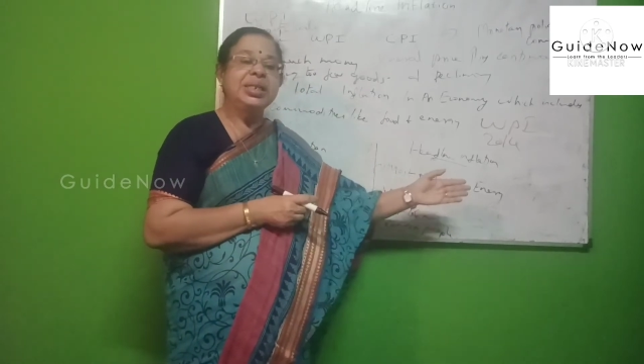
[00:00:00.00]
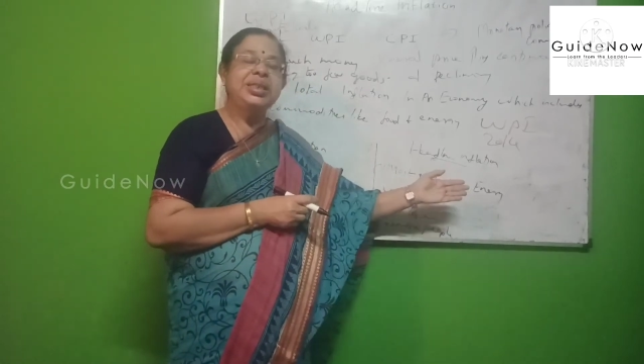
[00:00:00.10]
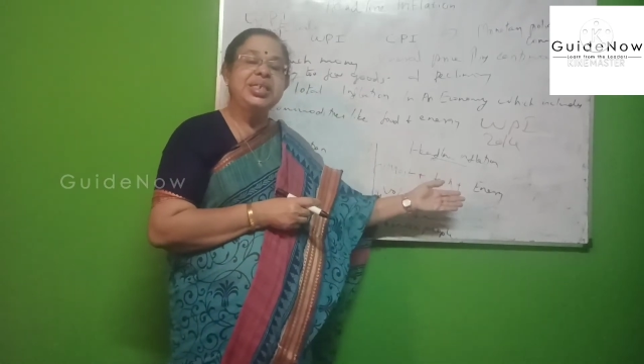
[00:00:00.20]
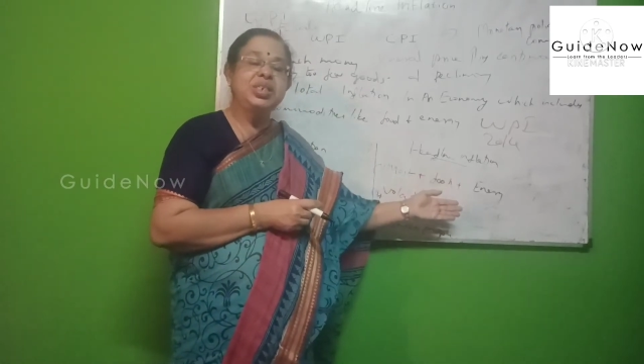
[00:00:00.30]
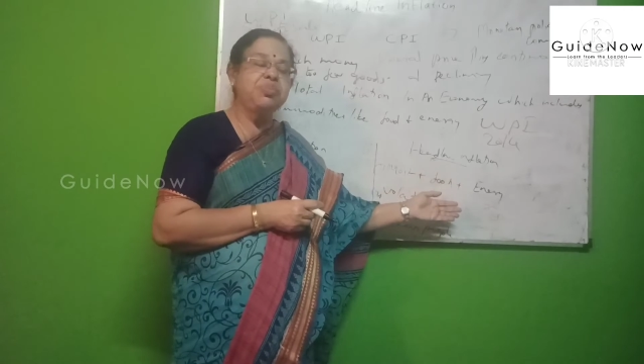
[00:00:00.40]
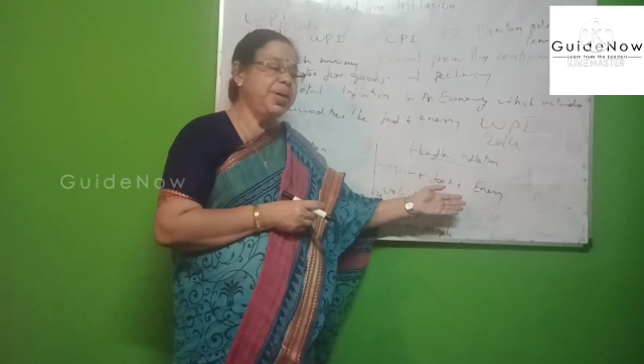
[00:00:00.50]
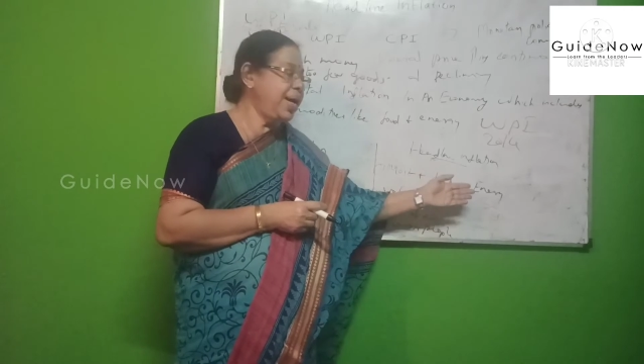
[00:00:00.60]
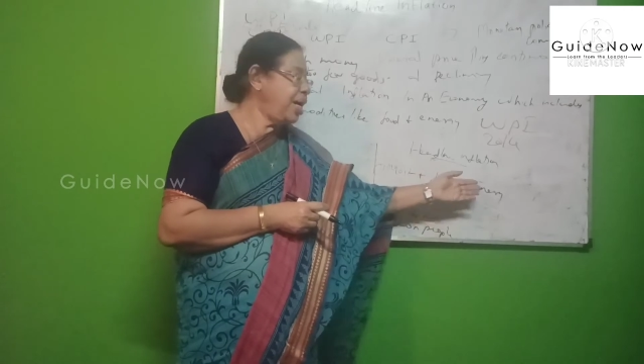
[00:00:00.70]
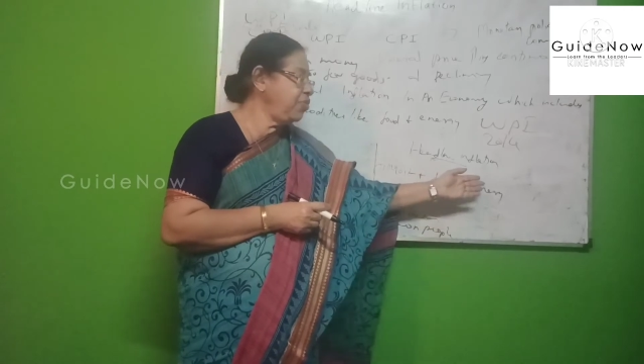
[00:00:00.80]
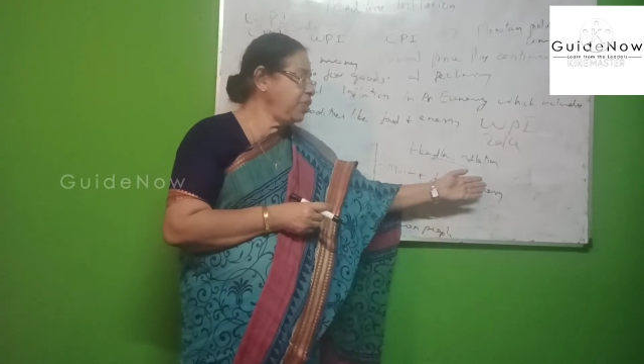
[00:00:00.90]
this
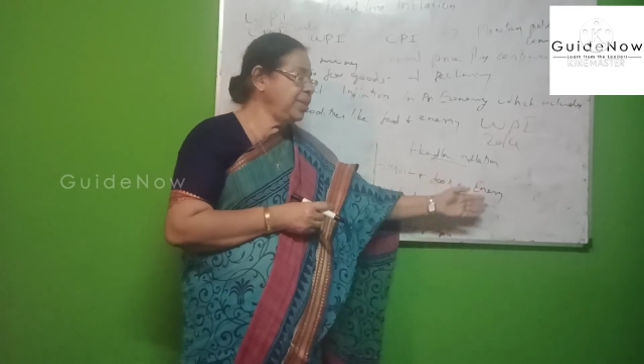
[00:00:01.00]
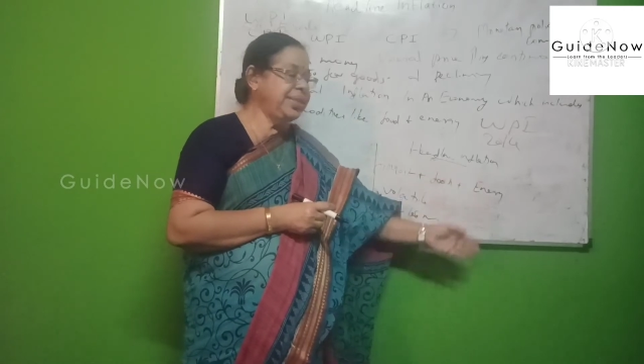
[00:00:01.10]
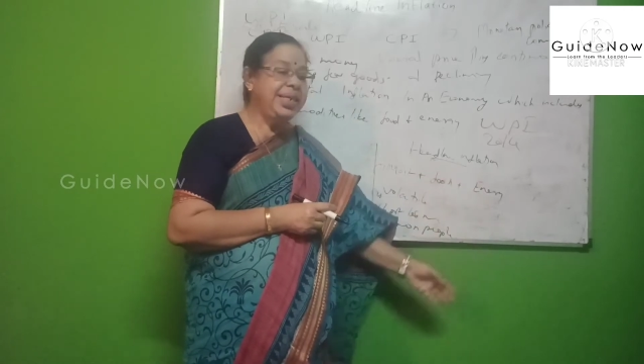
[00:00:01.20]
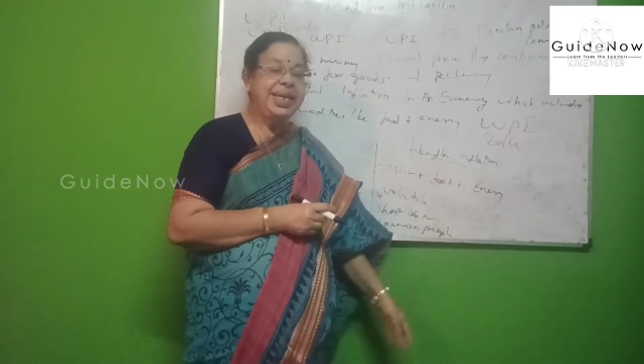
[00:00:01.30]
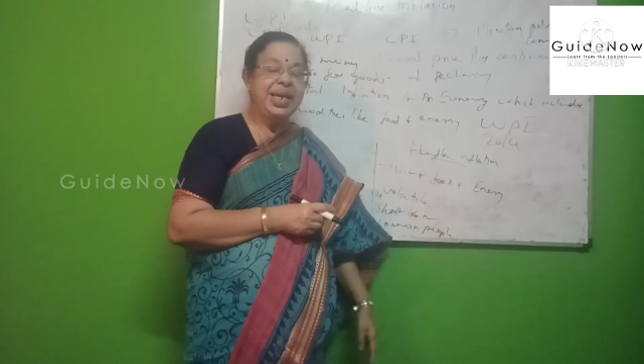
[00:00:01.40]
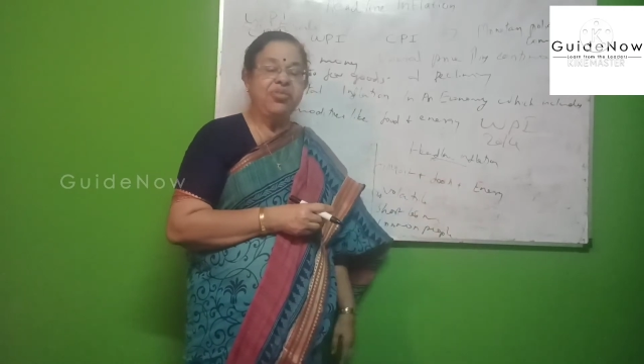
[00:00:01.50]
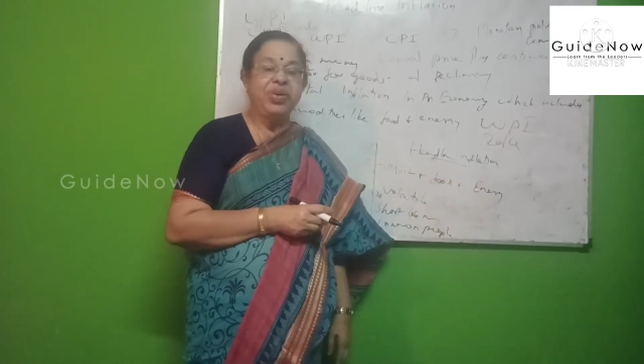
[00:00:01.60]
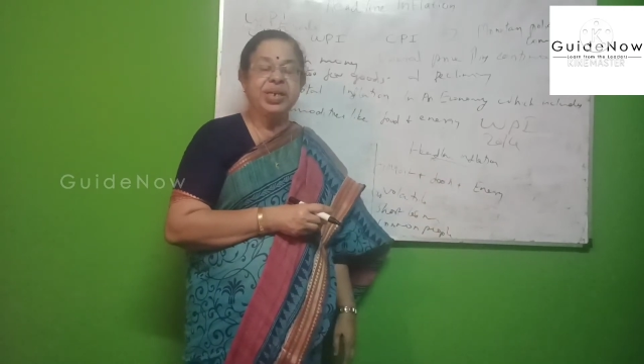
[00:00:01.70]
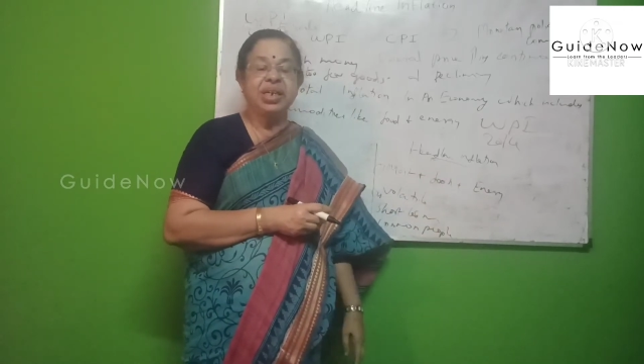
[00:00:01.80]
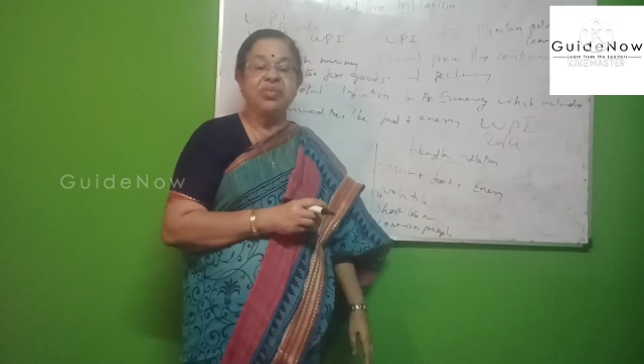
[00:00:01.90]
may adversely
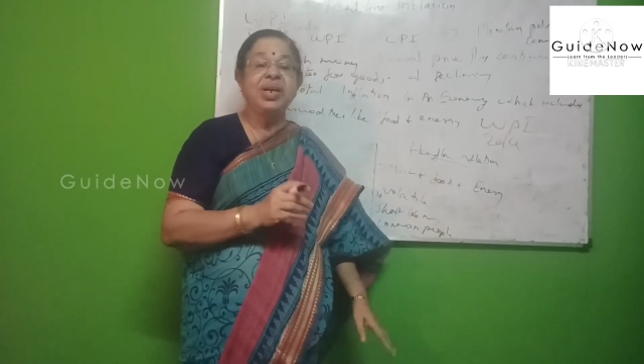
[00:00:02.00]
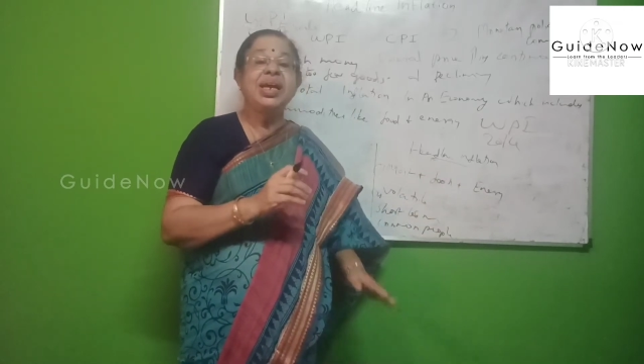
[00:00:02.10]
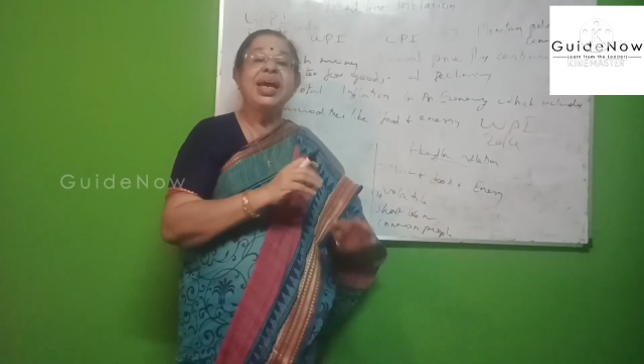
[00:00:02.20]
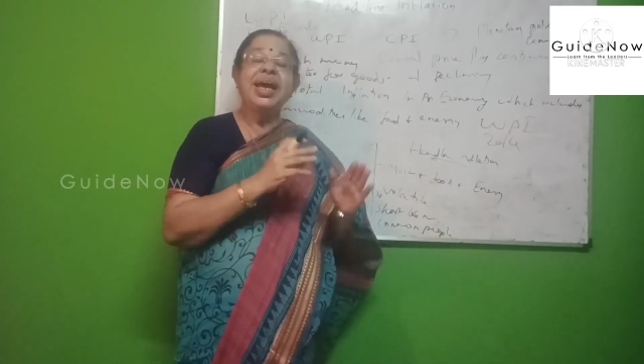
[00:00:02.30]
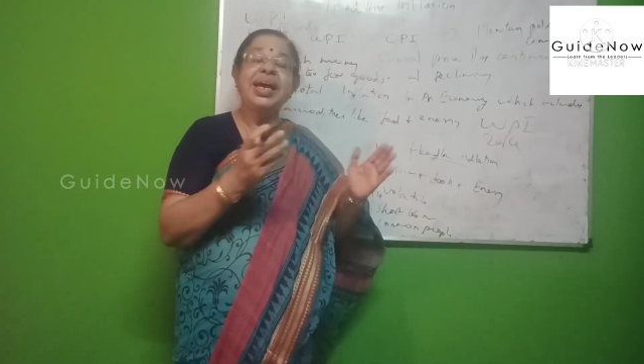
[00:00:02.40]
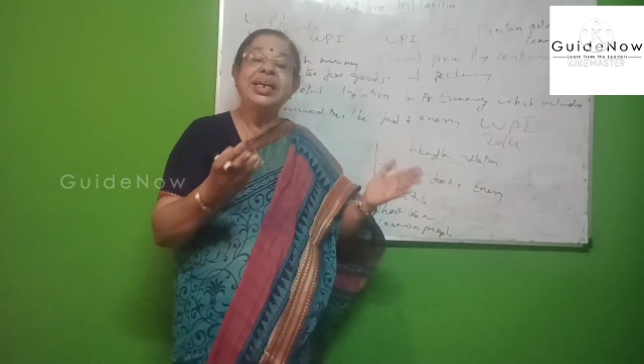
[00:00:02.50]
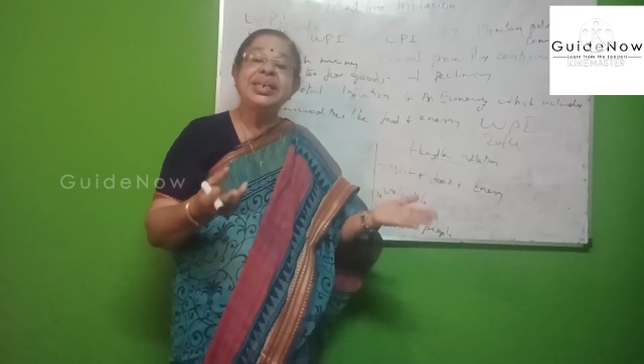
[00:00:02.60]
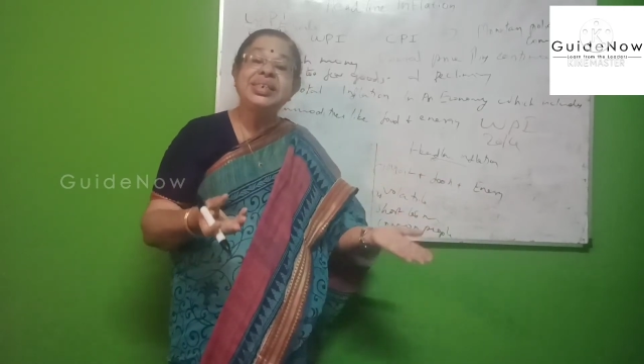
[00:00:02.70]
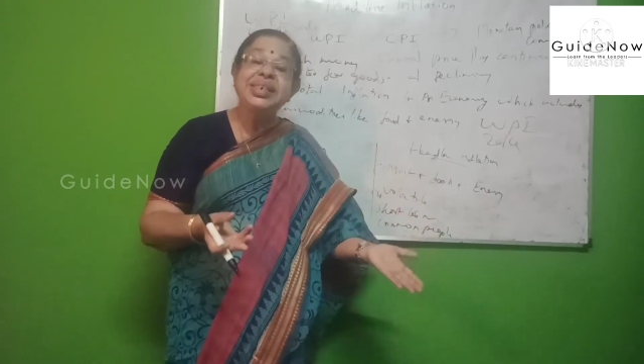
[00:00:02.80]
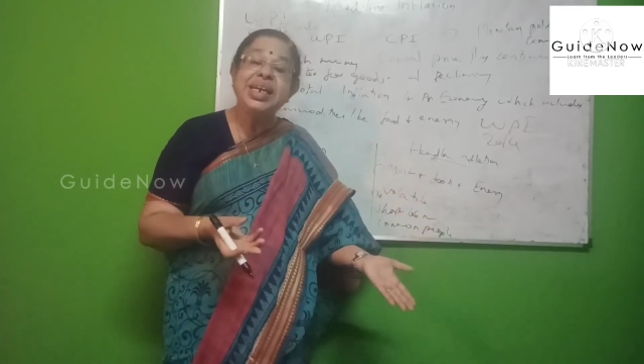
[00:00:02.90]
affect our
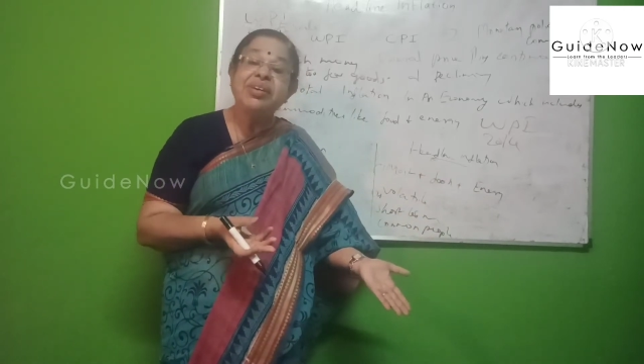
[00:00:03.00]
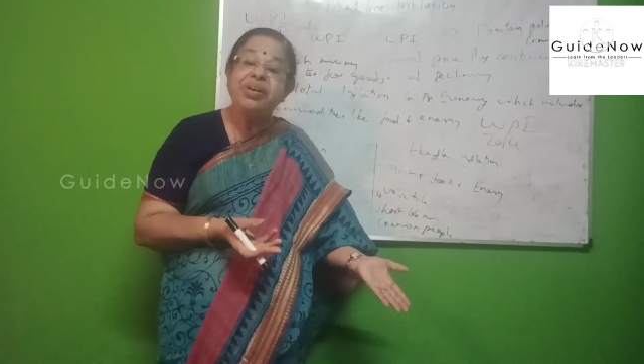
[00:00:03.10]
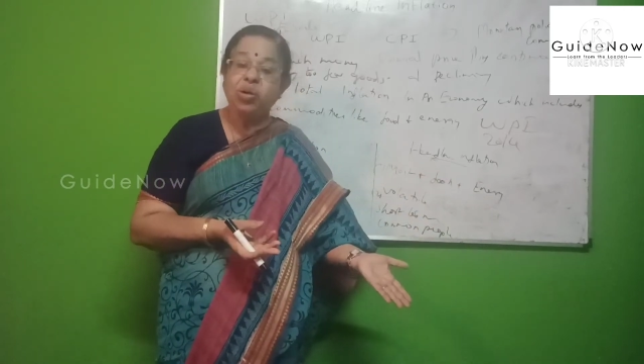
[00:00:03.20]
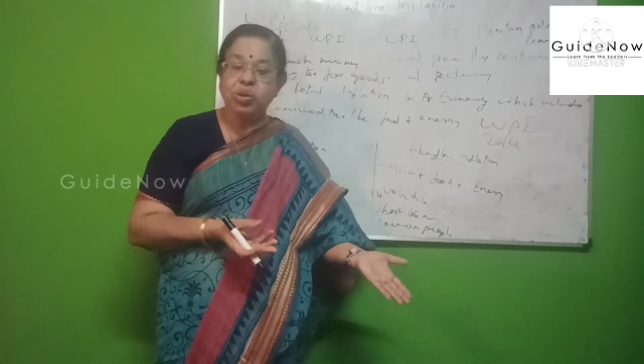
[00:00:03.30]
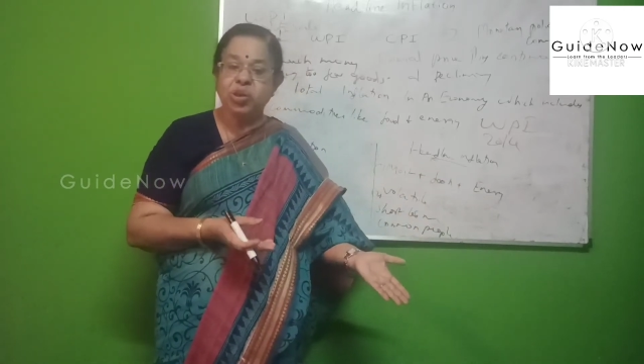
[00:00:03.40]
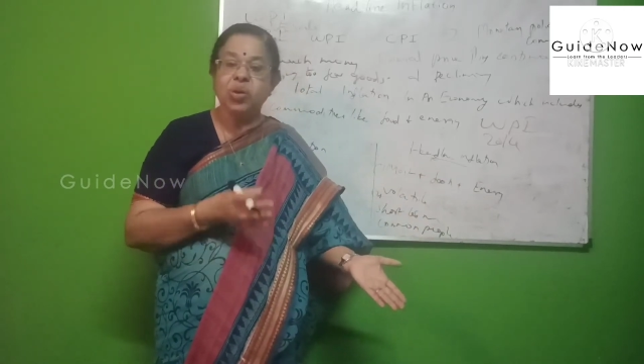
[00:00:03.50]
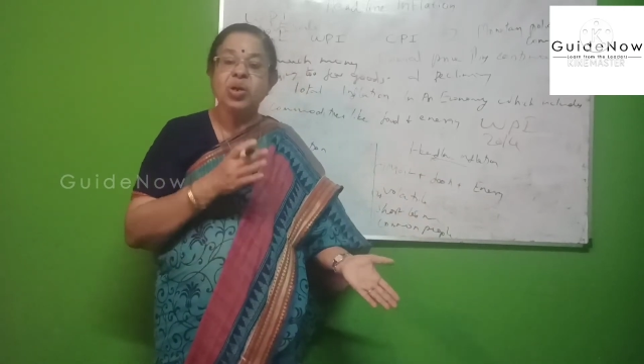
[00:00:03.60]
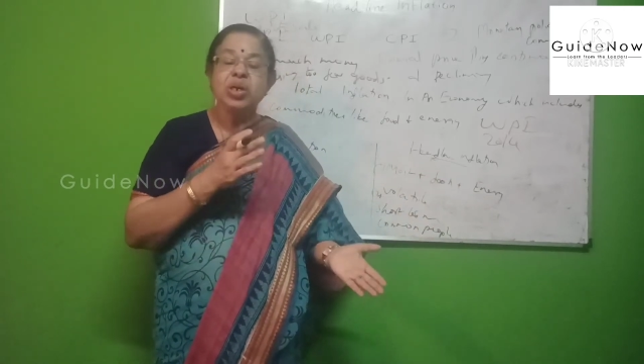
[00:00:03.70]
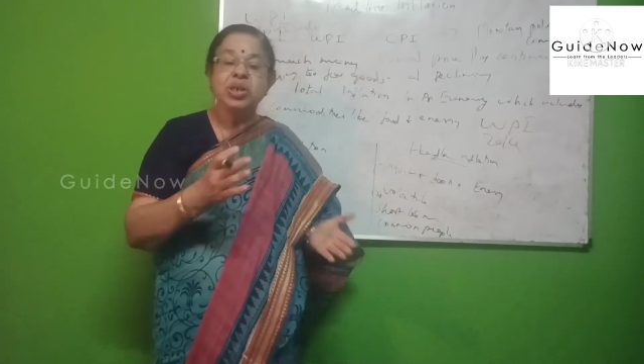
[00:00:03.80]
energy level also.